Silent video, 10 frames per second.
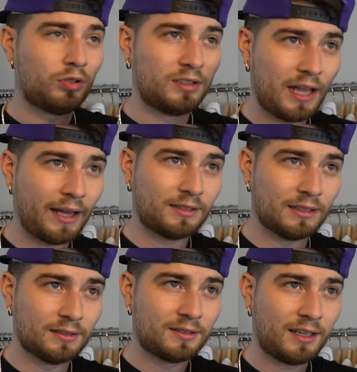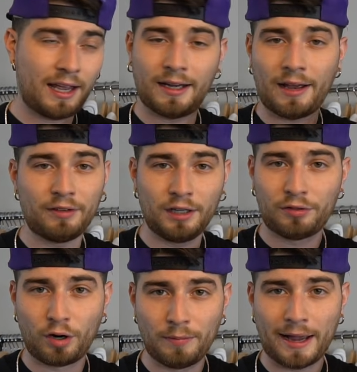the Texans can't have any
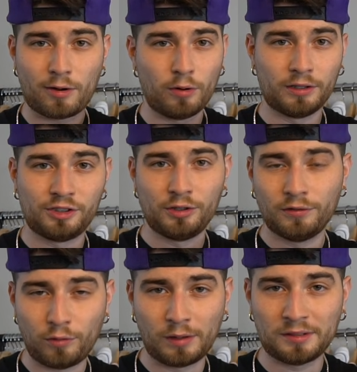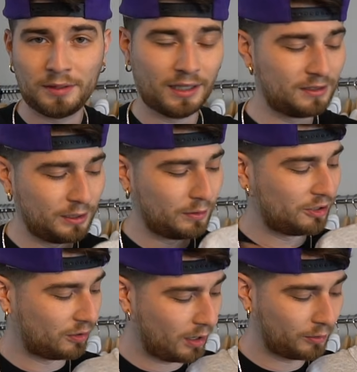throwback Oilers uniforms because the
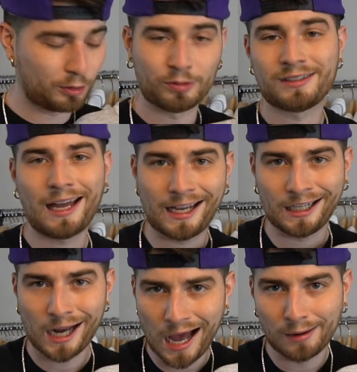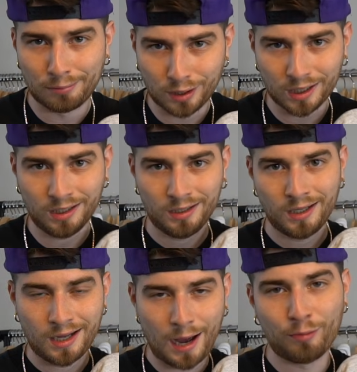original owner was like, nah, bruh,
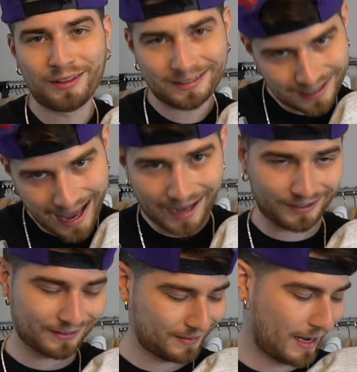I'm with the Titans